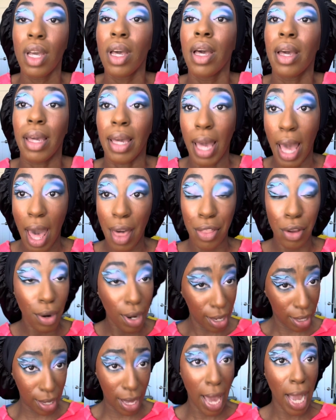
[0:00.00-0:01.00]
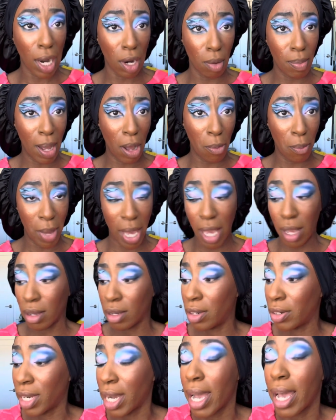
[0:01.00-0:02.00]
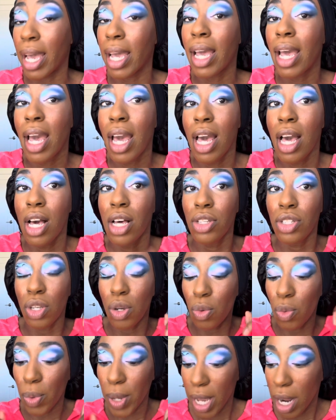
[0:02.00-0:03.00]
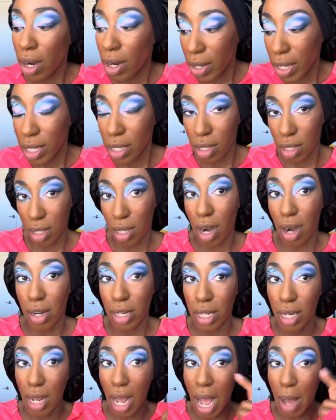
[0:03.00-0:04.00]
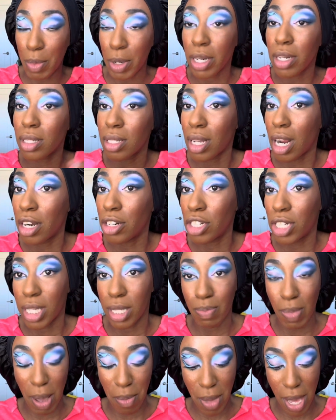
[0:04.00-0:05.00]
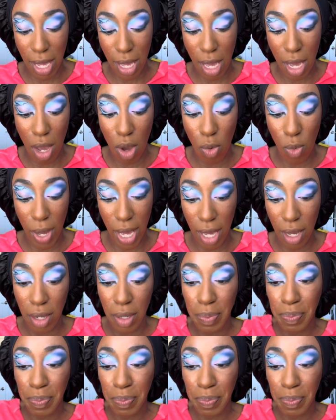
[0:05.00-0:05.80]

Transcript: and care about me, okay? So we are going to start, I'm going to start just by making a wing,